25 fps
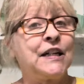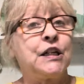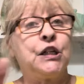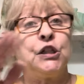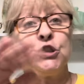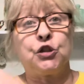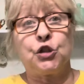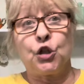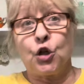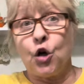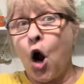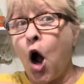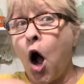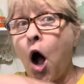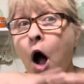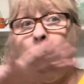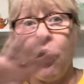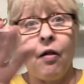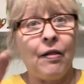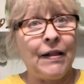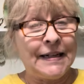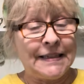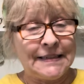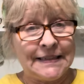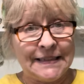because they're
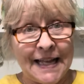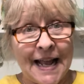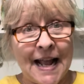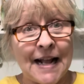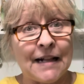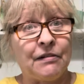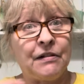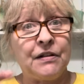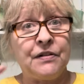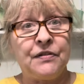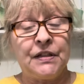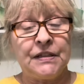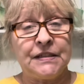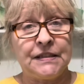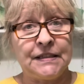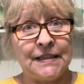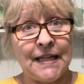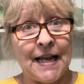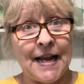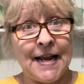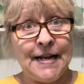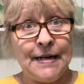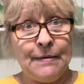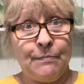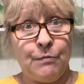all exactly the
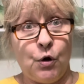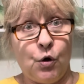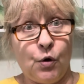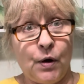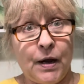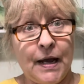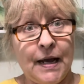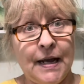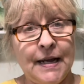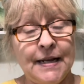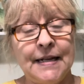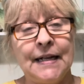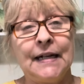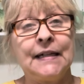same, okay?